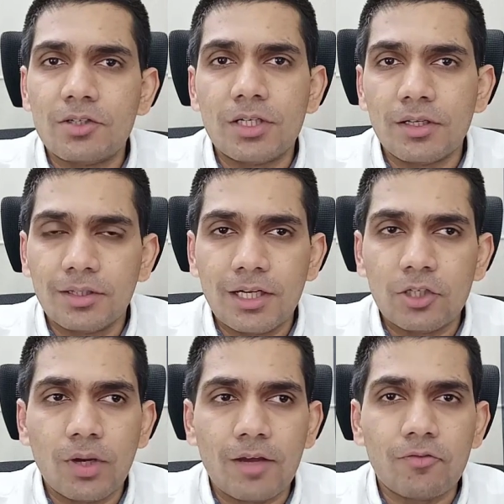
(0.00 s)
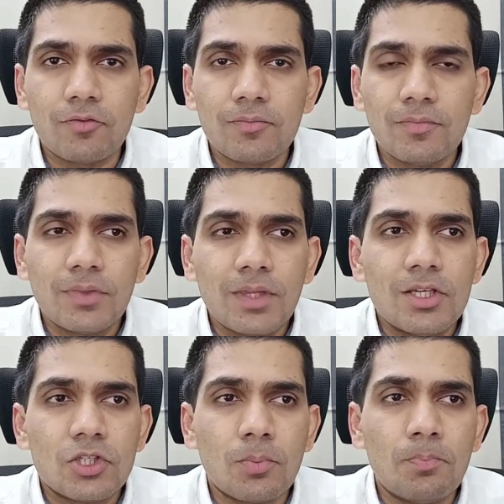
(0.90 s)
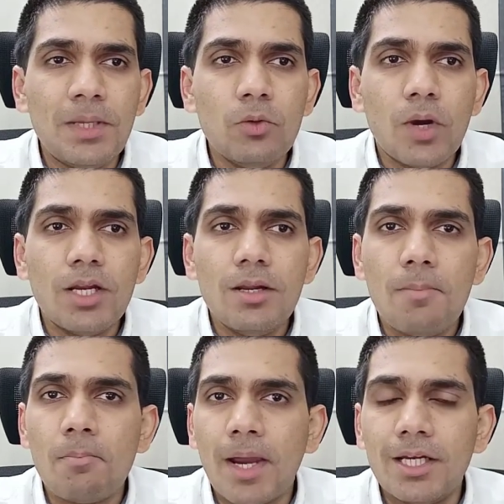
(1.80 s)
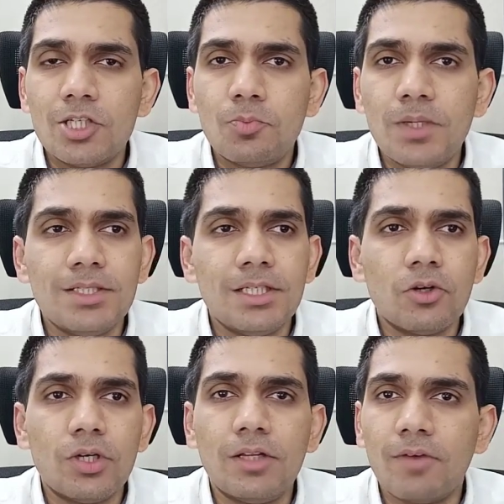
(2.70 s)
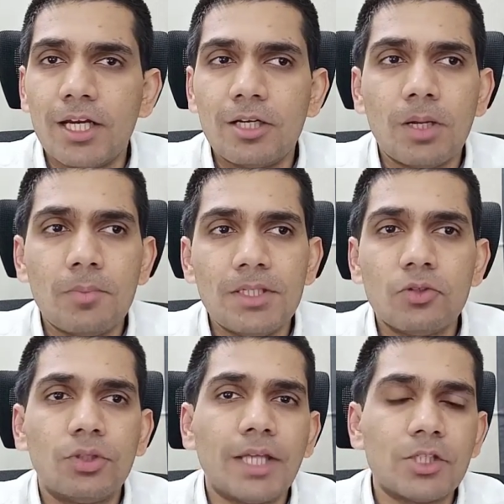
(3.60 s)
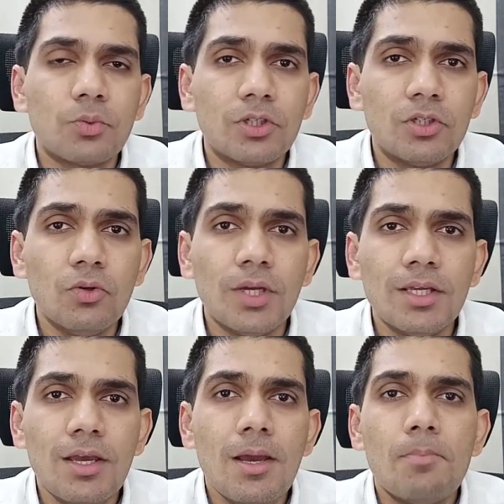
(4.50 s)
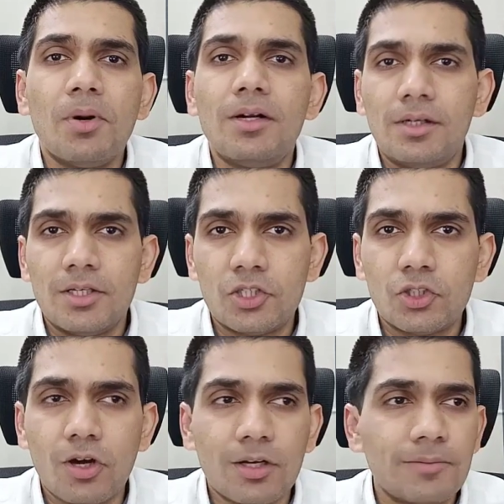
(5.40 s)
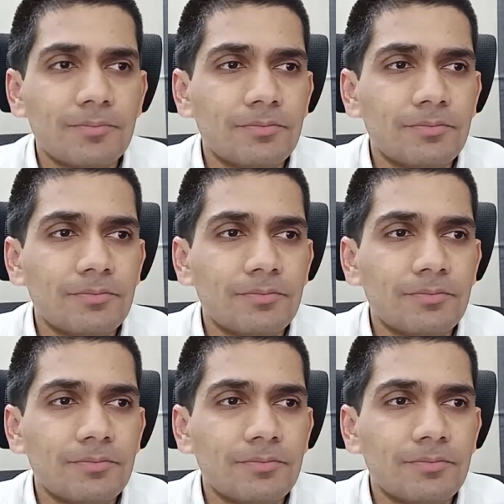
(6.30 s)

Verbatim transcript: return that you have. So P1 minus P0 divided by P0, that's what you're doing per stock.